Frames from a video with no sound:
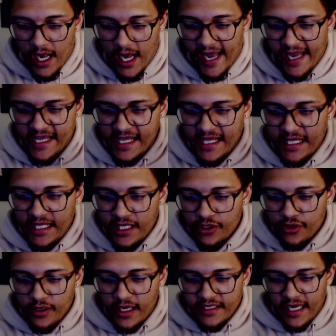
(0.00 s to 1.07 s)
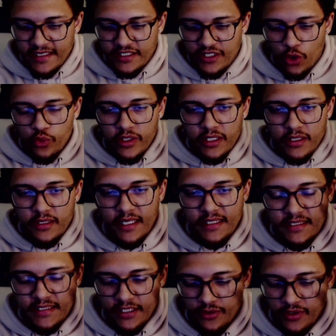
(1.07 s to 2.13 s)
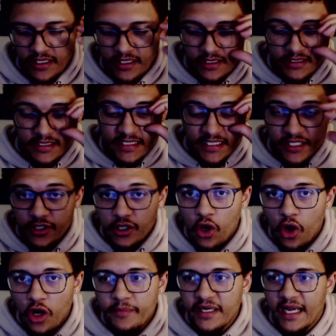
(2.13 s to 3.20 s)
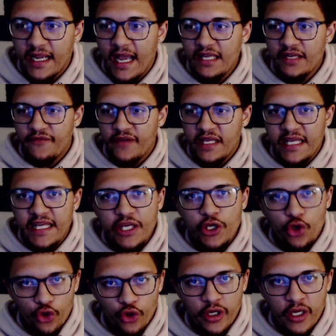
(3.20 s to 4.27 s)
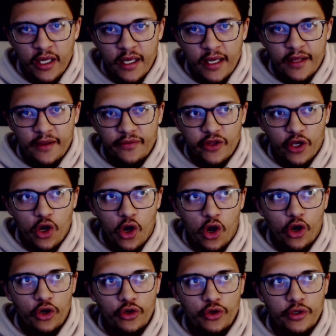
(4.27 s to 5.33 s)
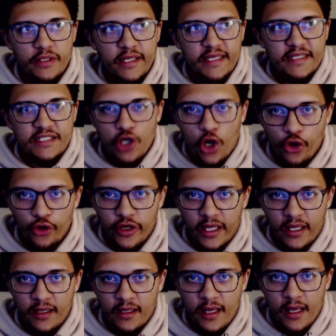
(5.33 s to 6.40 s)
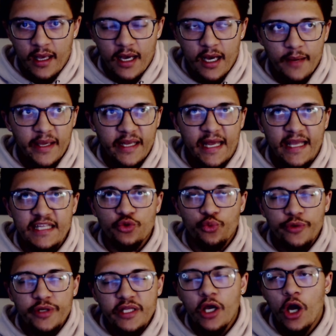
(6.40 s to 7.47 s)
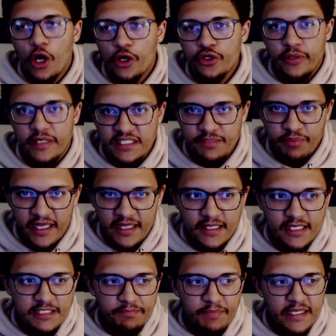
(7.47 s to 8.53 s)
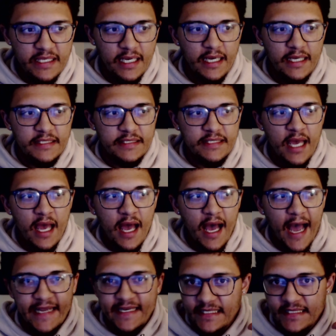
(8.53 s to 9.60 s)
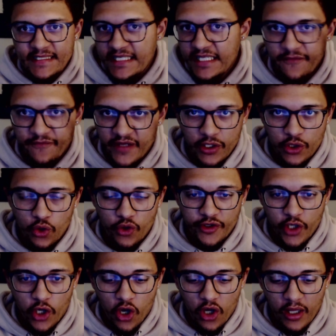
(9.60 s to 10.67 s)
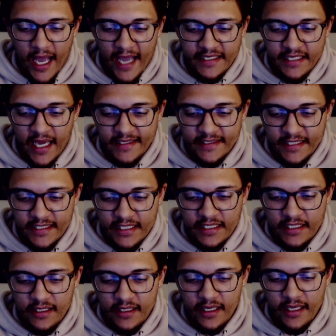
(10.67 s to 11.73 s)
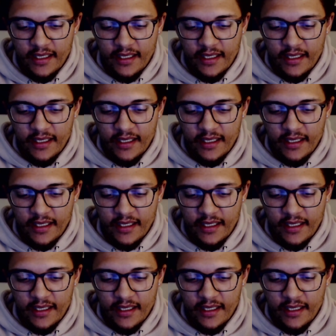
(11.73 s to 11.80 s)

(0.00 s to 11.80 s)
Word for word: I hear, I, I don't necessarily see the car, but I kind of hear the car is turning. Um, and it's really hard to explain this because I didn't see the vehicle at all. I, I didn't